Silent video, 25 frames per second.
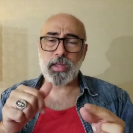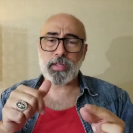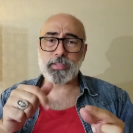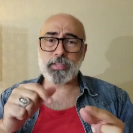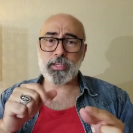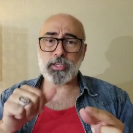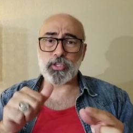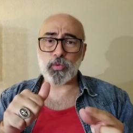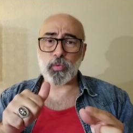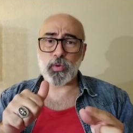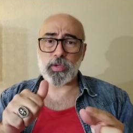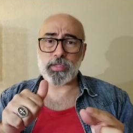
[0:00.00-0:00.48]

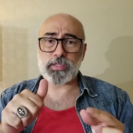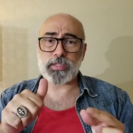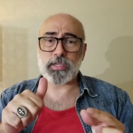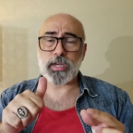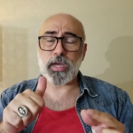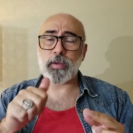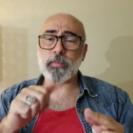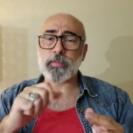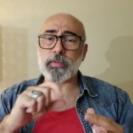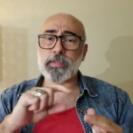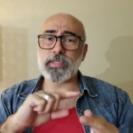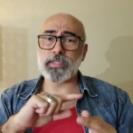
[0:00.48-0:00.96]
a twist
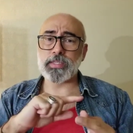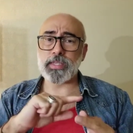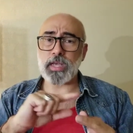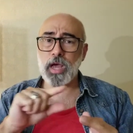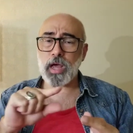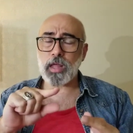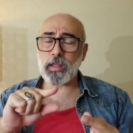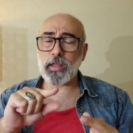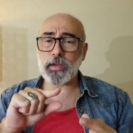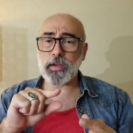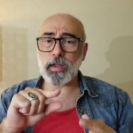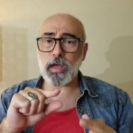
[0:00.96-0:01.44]
up
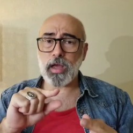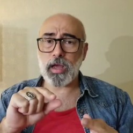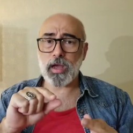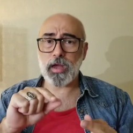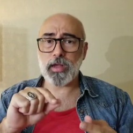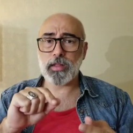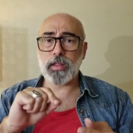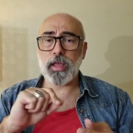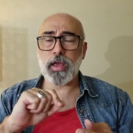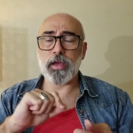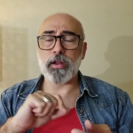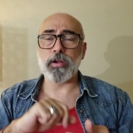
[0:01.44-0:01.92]
solid
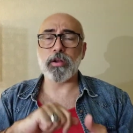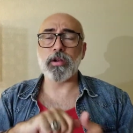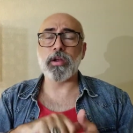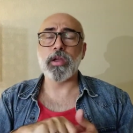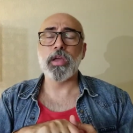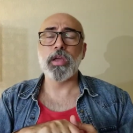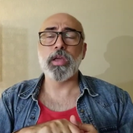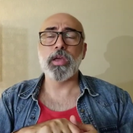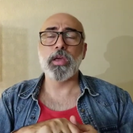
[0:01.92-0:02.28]
highlighter